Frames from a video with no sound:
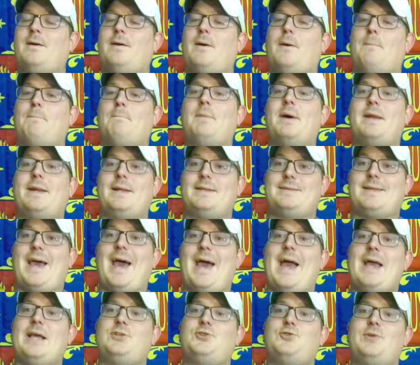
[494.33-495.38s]
But it's
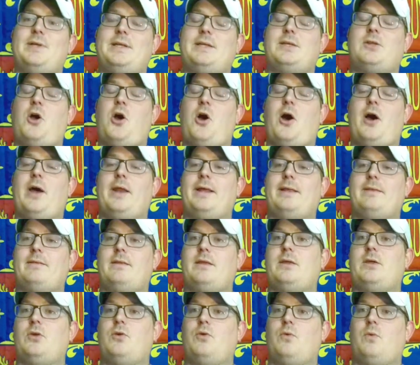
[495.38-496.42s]
actually taught in
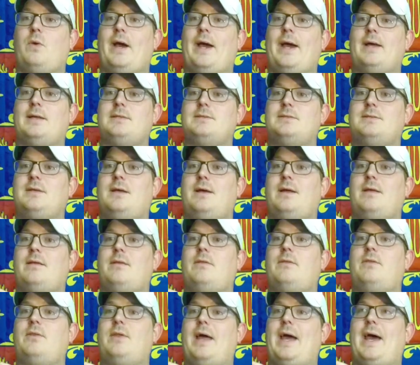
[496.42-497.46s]
the U.S.
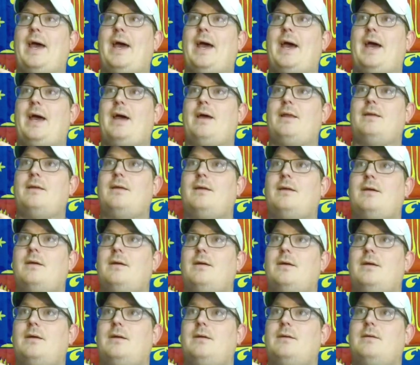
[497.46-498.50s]
that
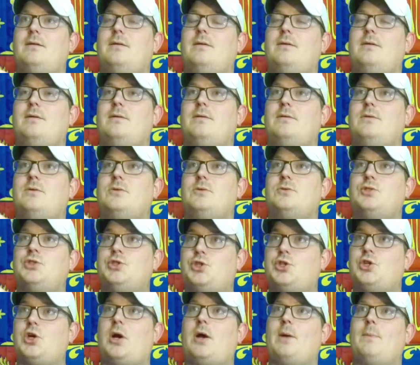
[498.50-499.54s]

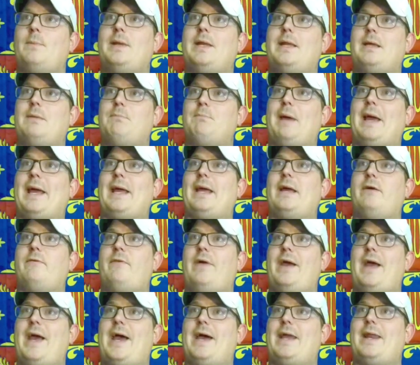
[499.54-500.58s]
Germany may have
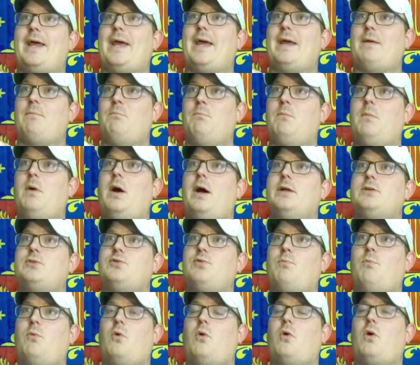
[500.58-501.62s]
had a much
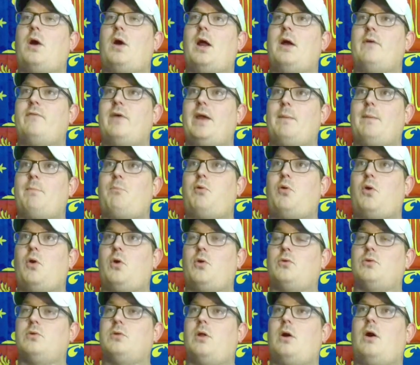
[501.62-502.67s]
more of a
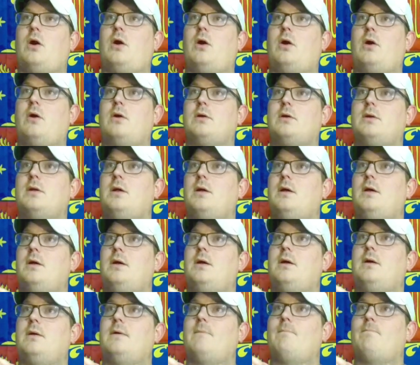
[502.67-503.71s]
prolonged
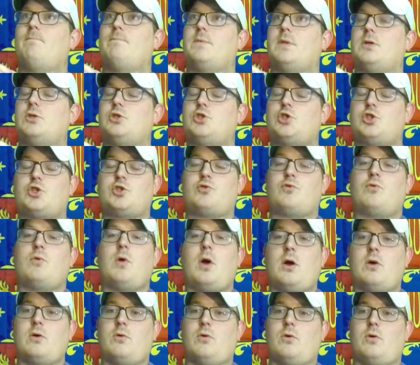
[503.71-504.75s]

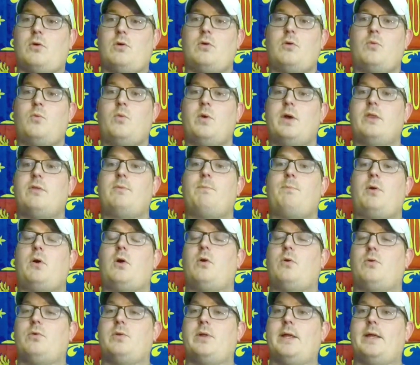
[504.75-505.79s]
struggle with
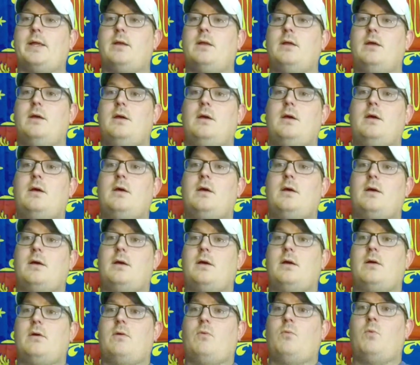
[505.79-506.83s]
Poland
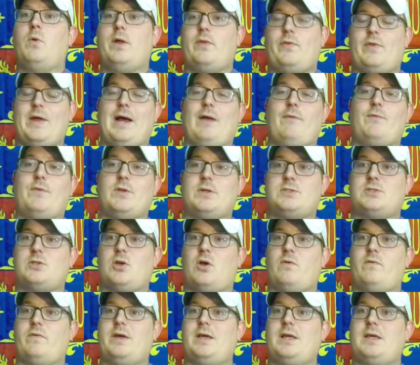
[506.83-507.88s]
without the
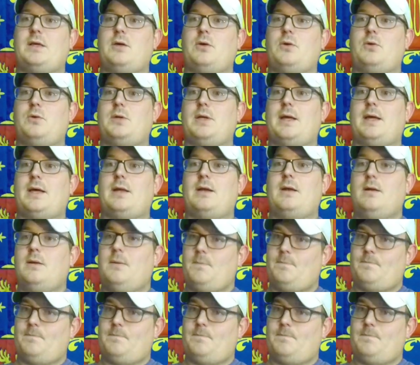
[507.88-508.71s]
Soviet Union